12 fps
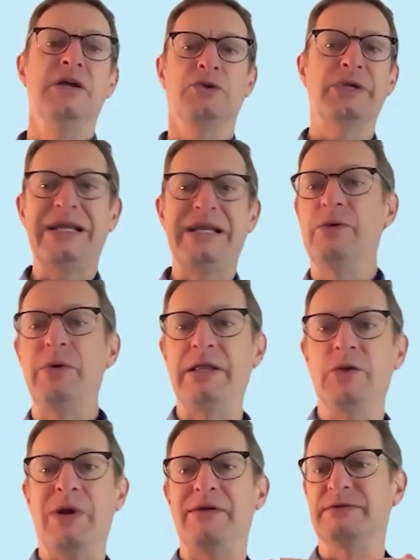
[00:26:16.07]
those are getting in
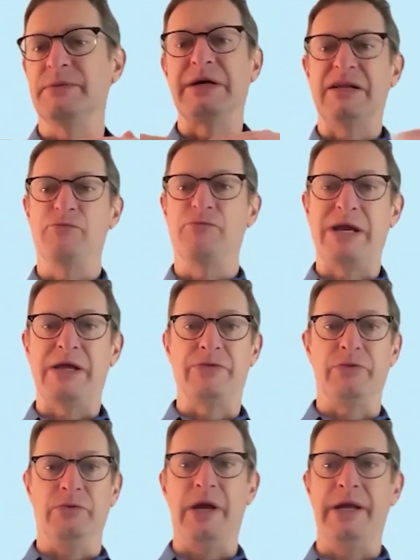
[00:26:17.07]
the way of some kind of
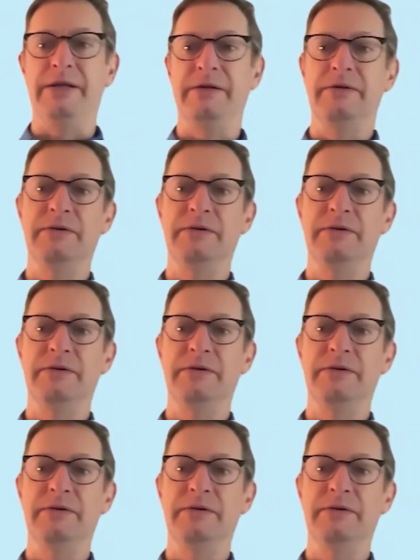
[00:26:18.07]
breakthrough, right?